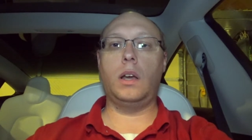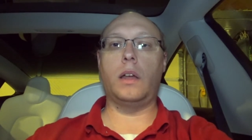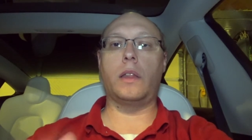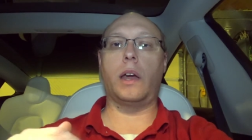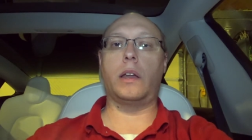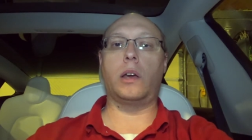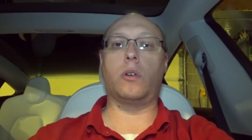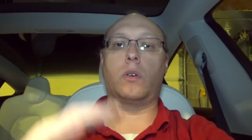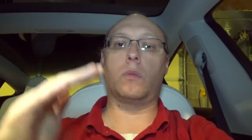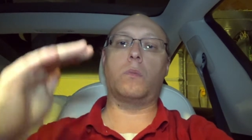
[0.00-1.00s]

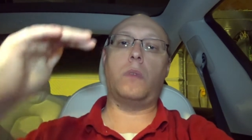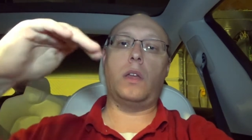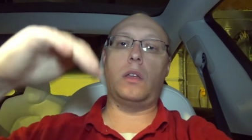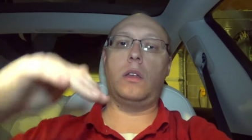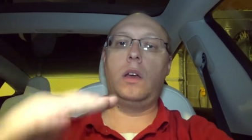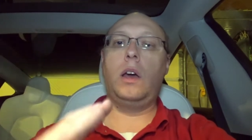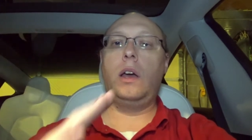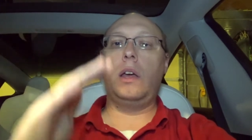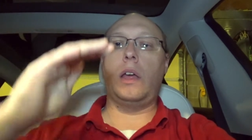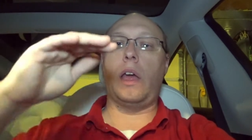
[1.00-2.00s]
then
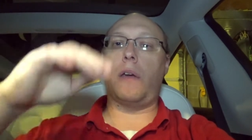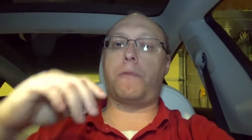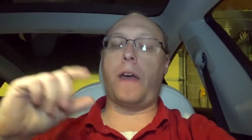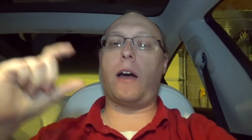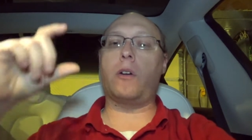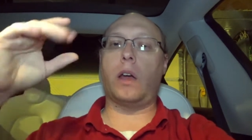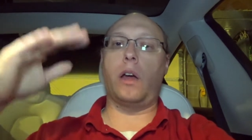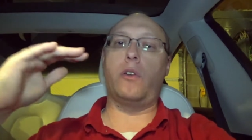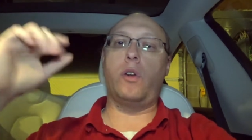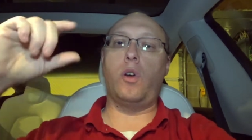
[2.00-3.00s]
it found
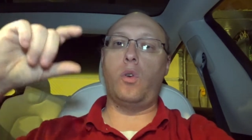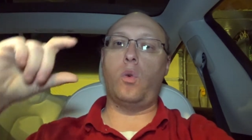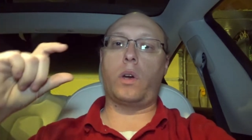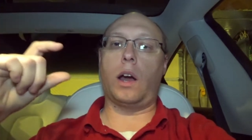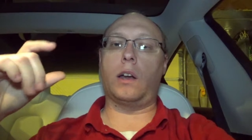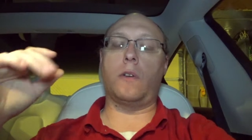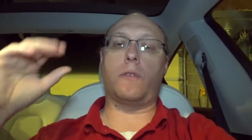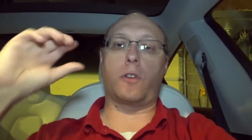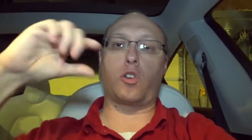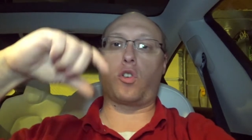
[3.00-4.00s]
a new kind
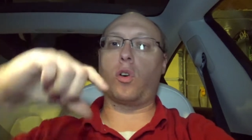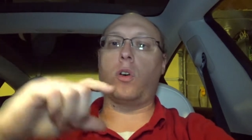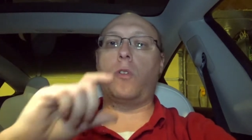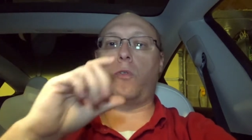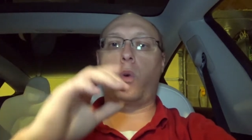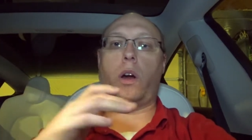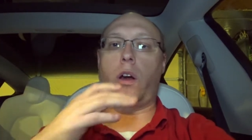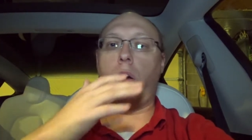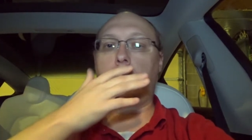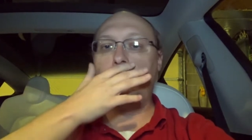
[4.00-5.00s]
of groove
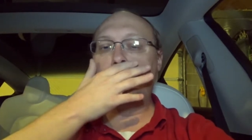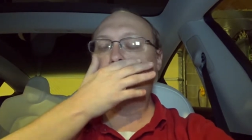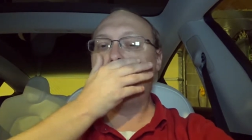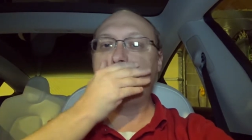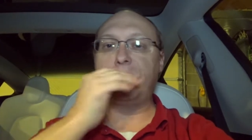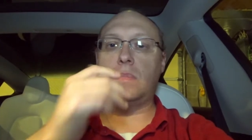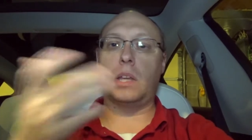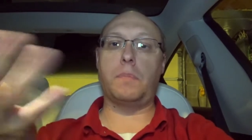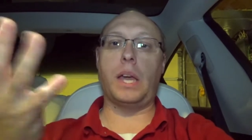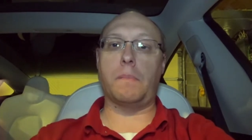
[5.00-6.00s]
where
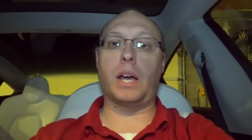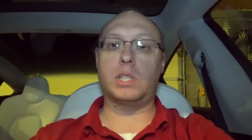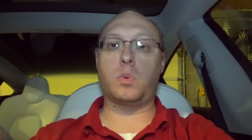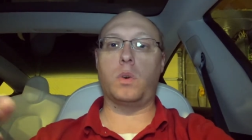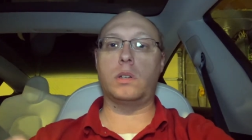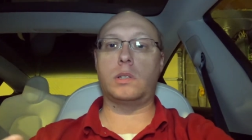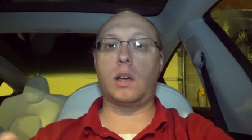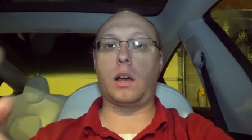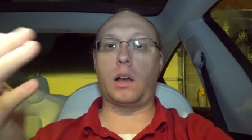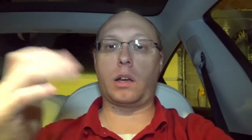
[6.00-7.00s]
the BMS was
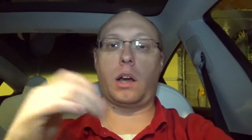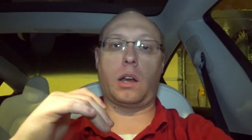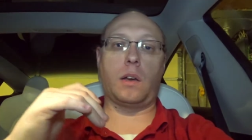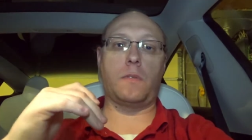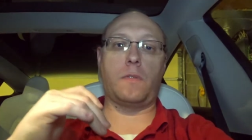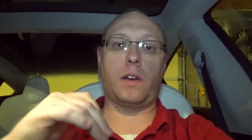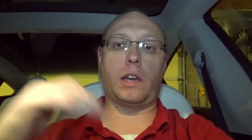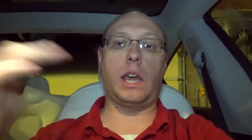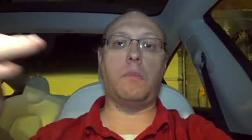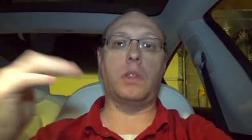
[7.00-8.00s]
kind of
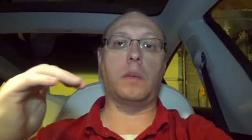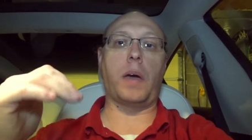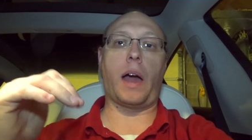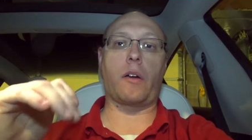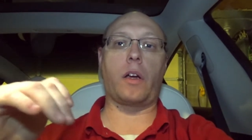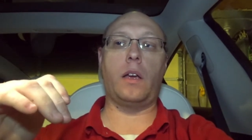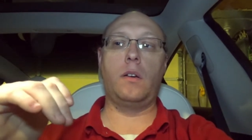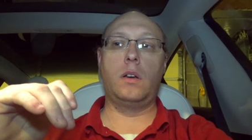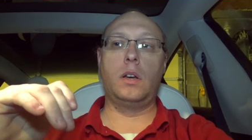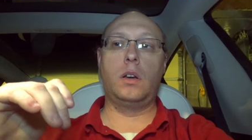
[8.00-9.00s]
keeping the battery,
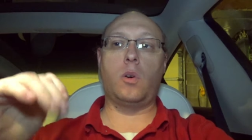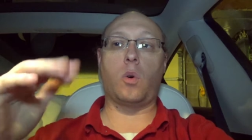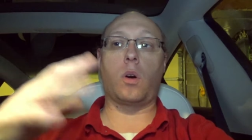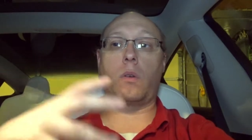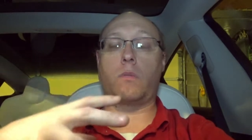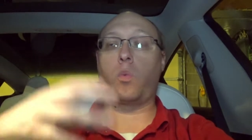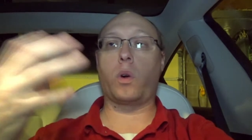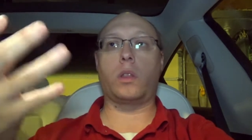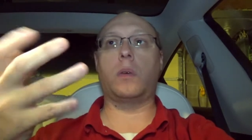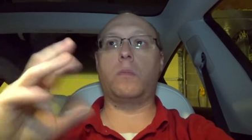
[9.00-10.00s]
or
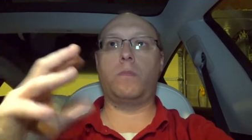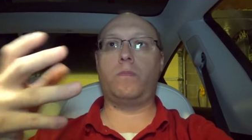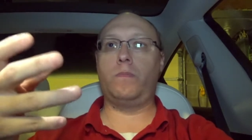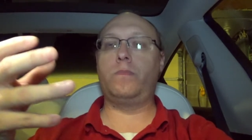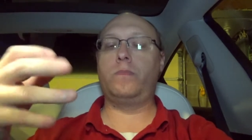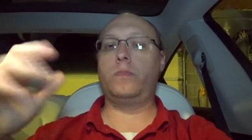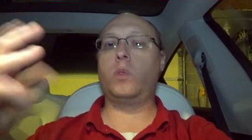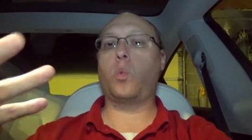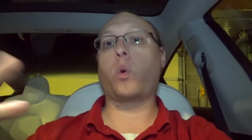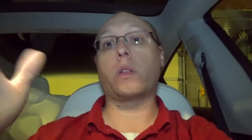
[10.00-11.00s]
where the
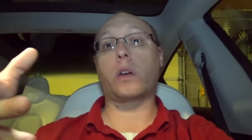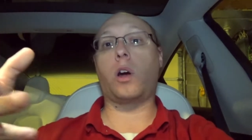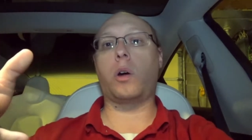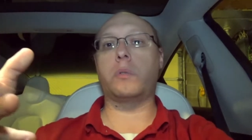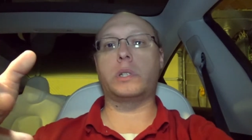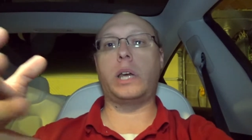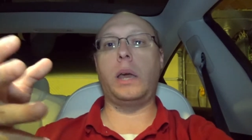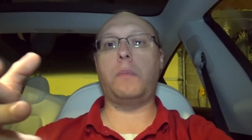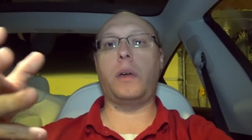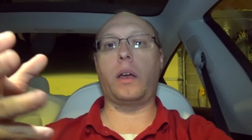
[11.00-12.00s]
car was
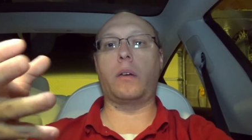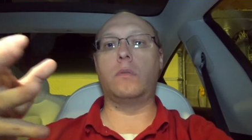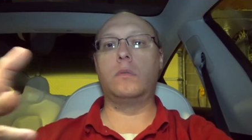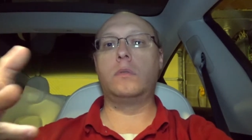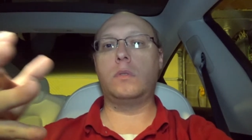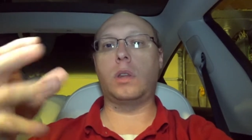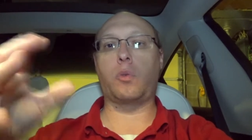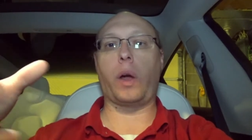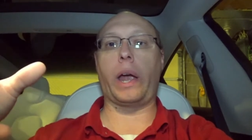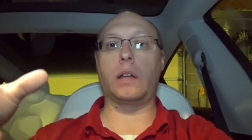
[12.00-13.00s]
keeping the
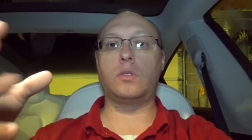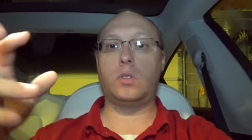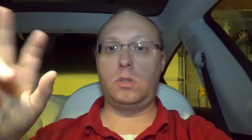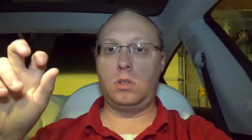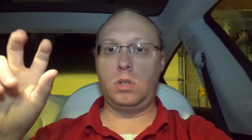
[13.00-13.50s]
range.